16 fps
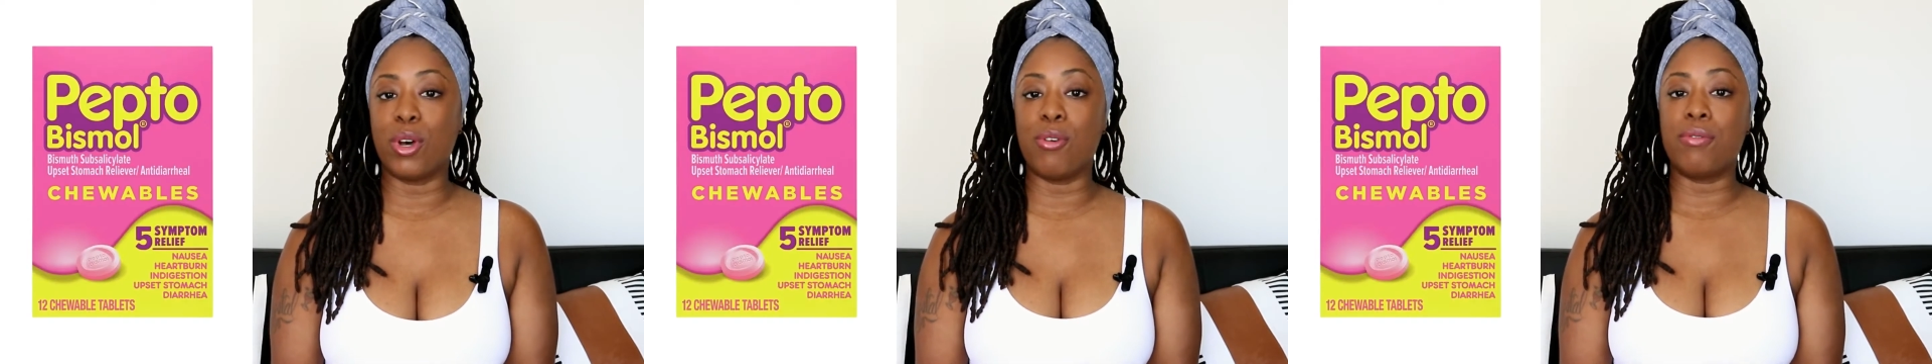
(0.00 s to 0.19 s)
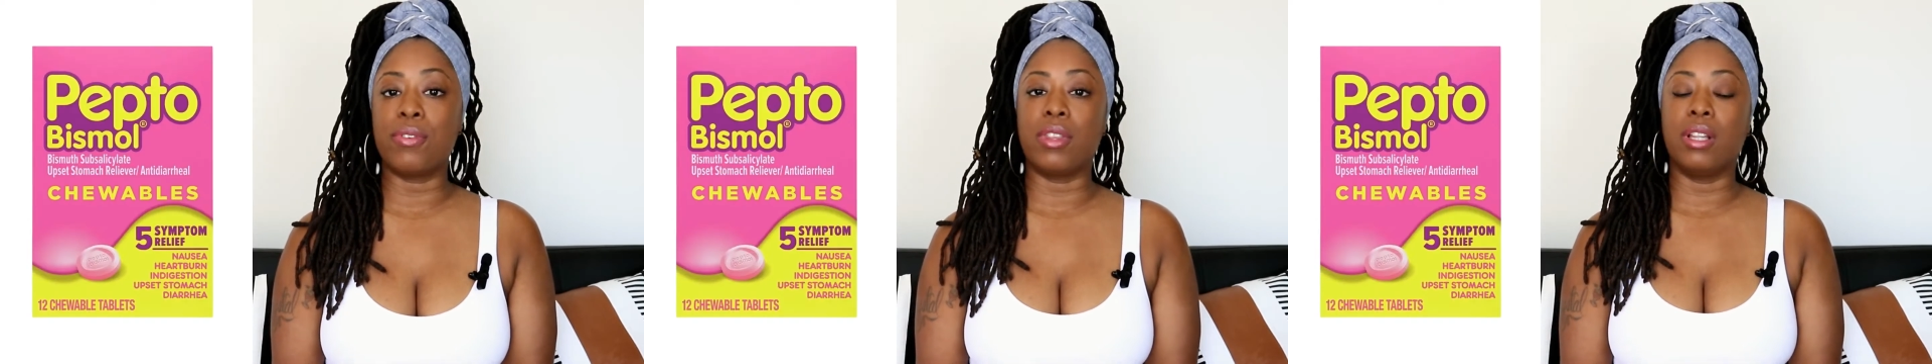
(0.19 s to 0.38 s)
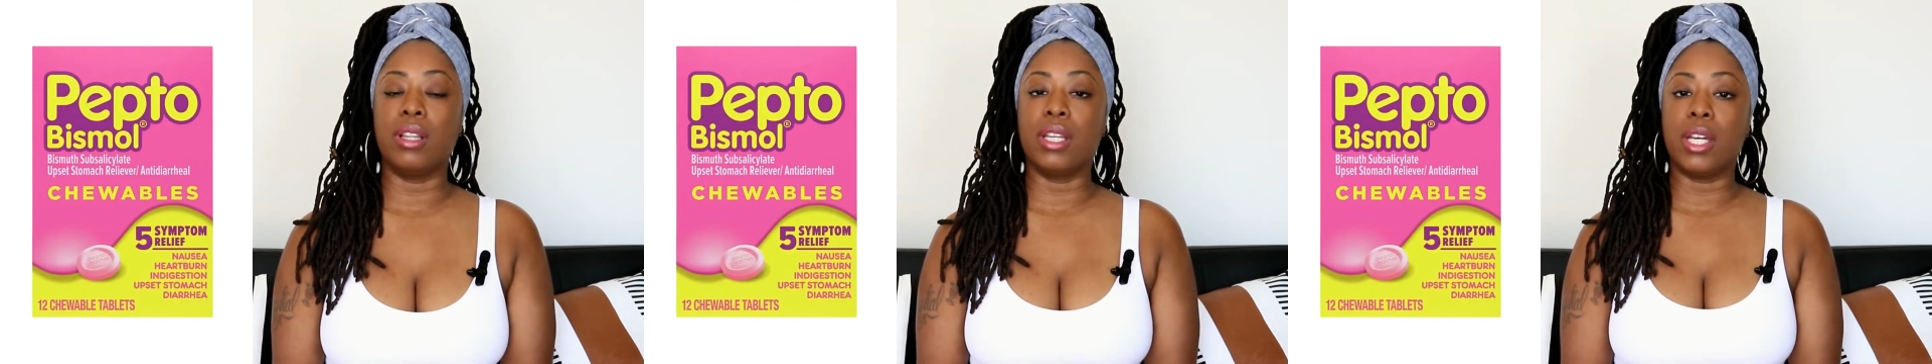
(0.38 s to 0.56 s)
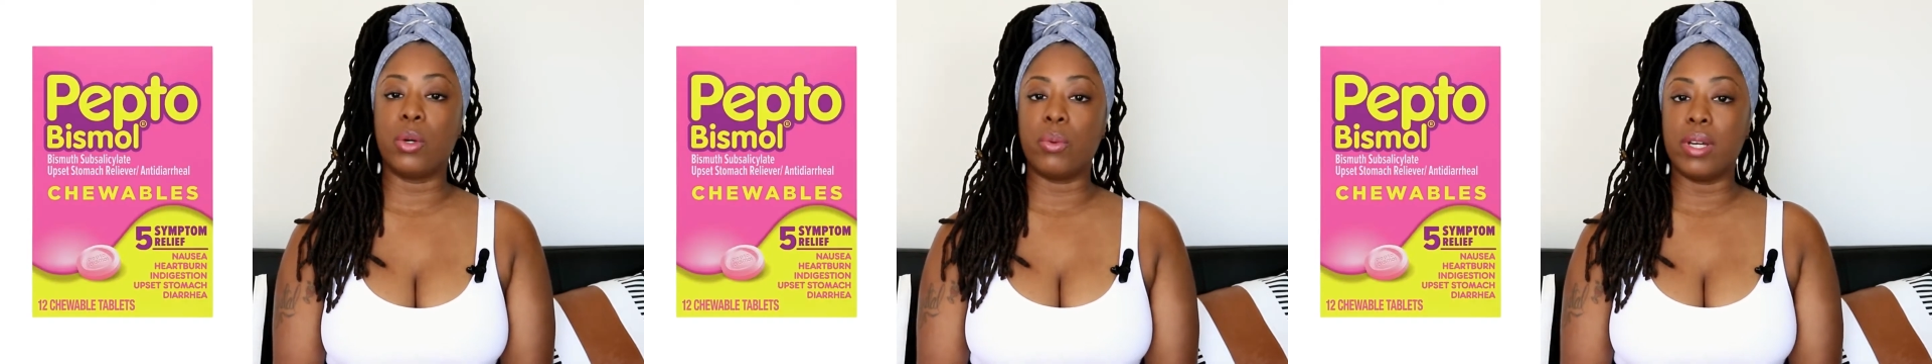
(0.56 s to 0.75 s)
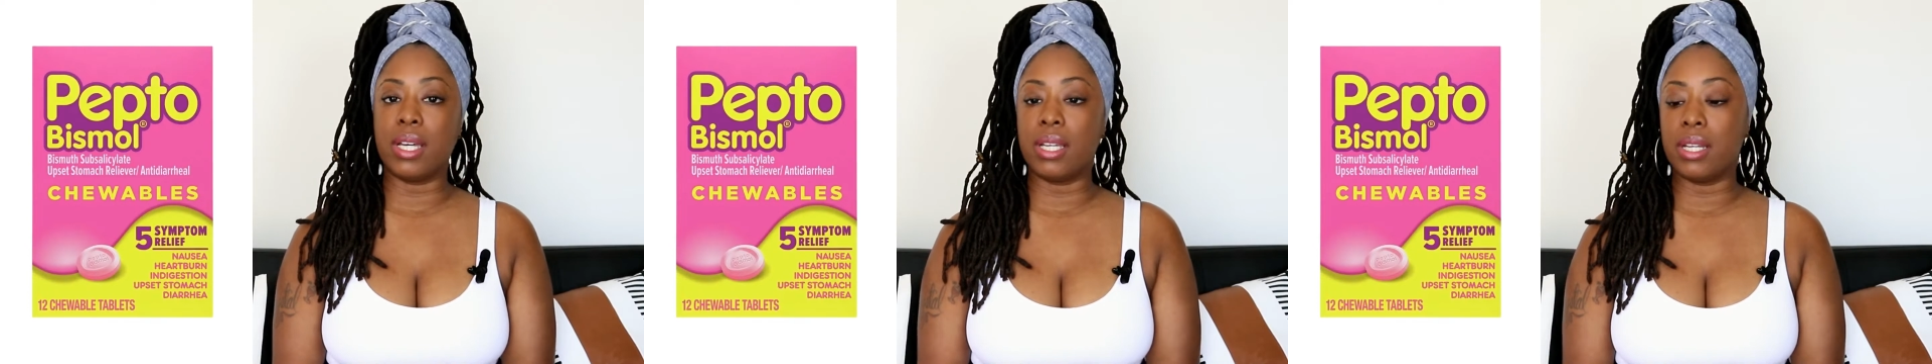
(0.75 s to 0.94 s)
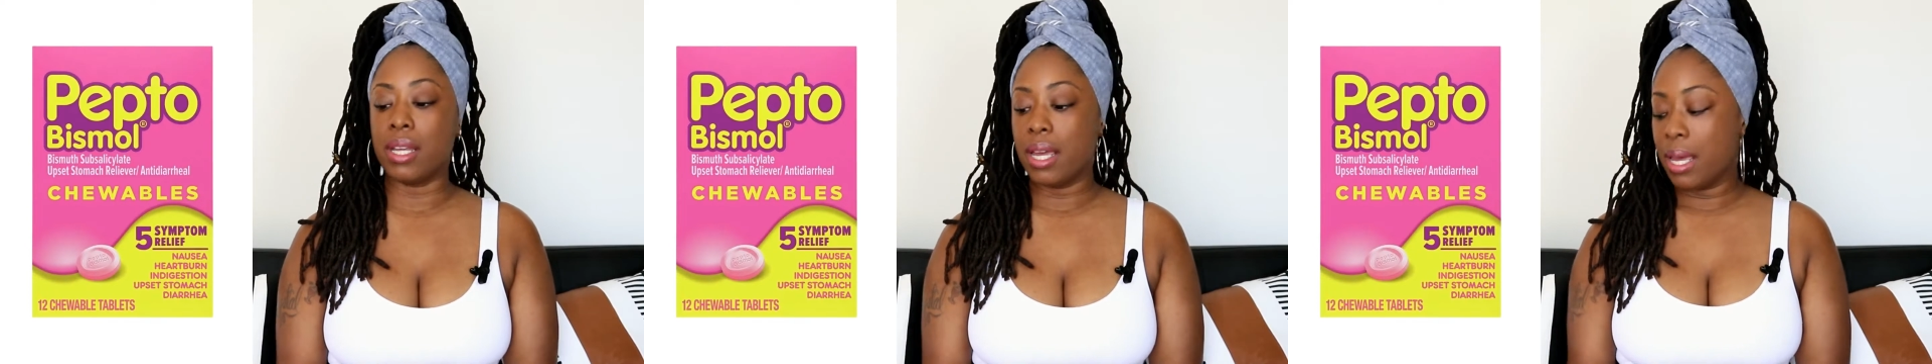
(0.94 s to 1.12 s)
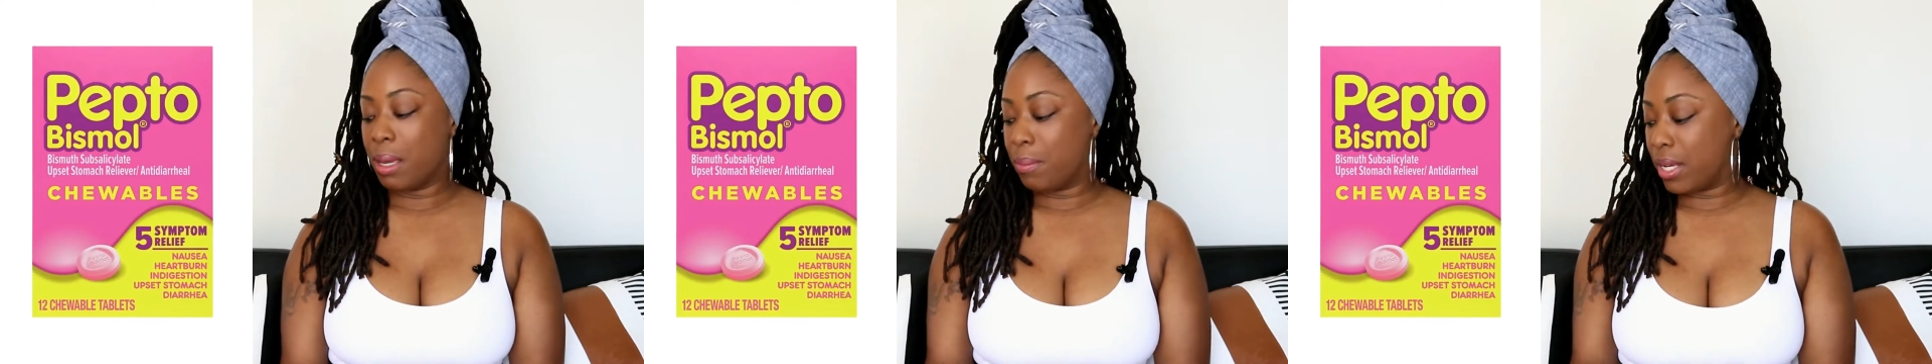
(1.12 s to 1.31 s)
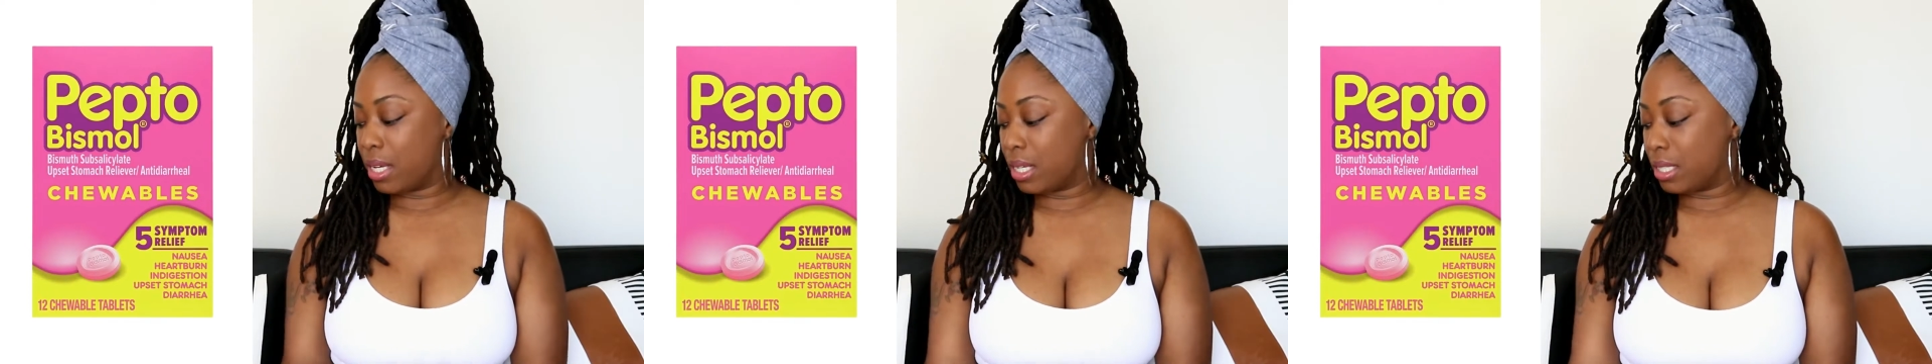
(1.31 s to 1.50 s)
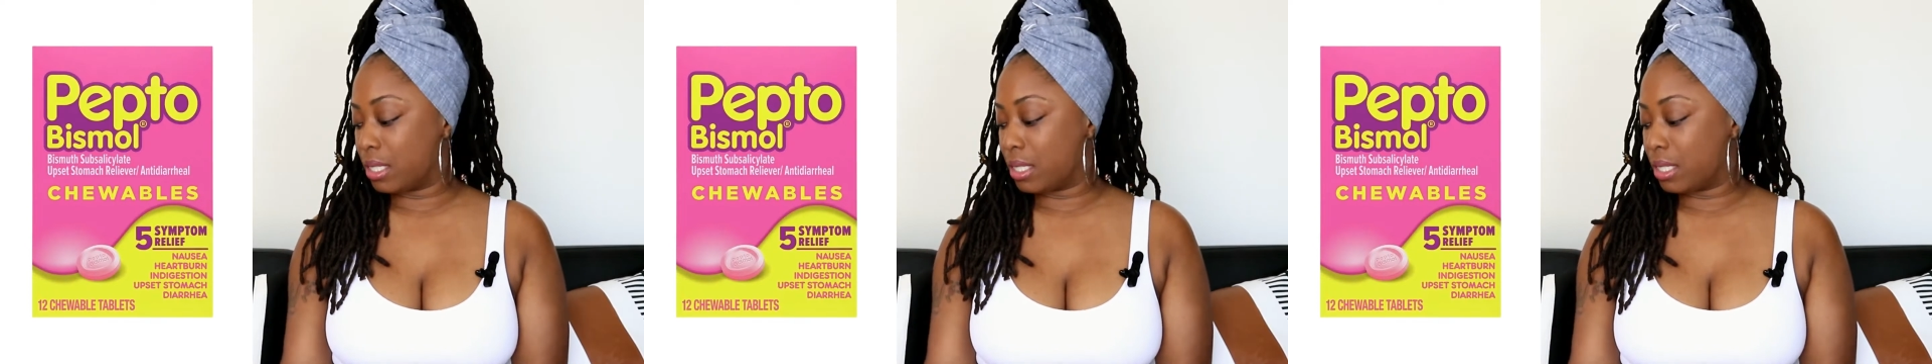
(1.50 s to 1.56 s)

over the liquid because